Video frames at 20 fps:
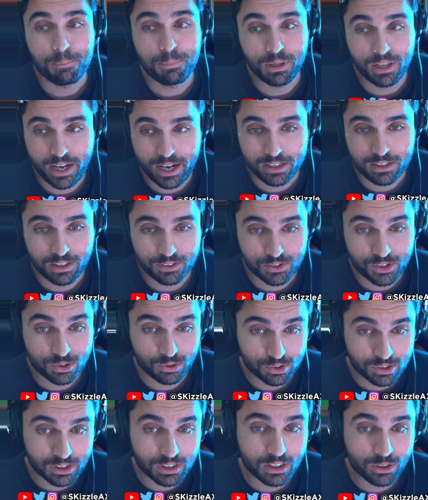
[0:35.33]
Black Ops 2
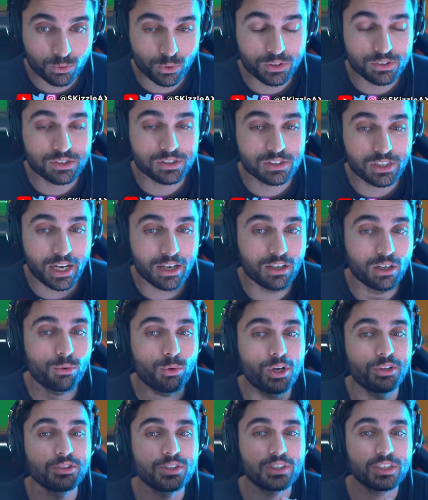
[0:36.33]
sequel set
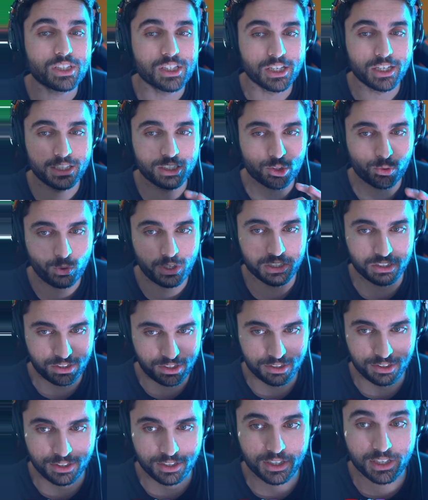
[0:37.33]
around the year
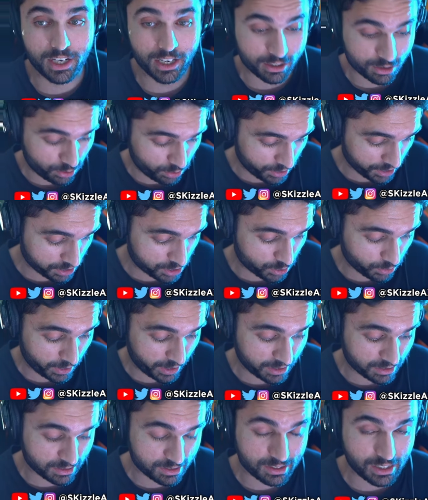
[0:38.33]
2030, according to
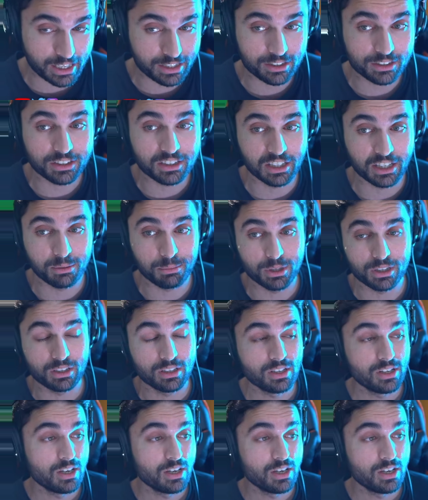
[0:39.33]
Insider Gaming.